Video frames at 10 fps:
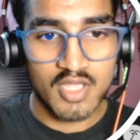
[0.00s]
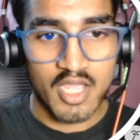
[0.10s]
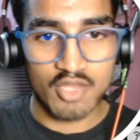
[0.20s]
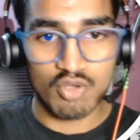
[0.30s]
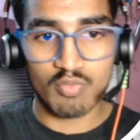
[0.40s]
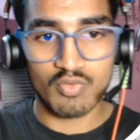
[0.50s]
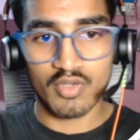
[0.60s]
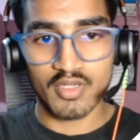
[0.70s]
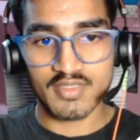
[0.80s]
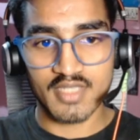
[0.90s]
I hope you
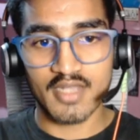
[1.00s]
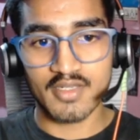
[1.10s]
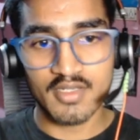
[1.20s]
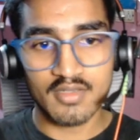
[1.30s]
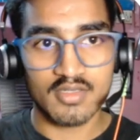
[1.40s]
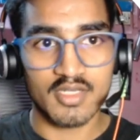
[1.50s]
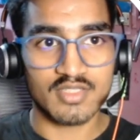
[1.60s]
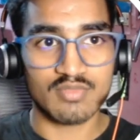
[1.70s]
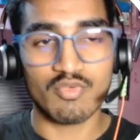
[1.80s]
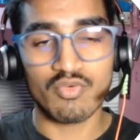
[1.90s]
understand it.
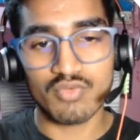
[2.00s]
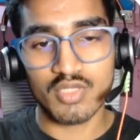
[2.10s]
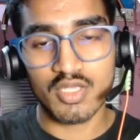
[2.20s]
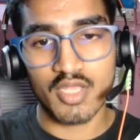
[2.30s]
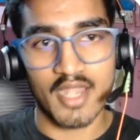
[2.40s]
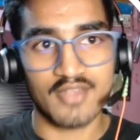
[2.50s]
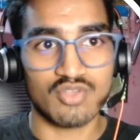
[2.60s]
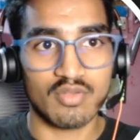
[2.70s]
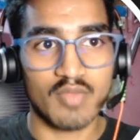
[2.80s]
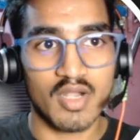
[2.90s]
Let's move to the
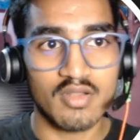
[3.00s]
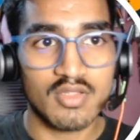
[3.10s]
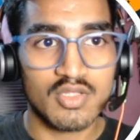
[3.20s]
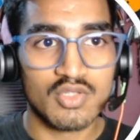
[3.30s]
hands-on part.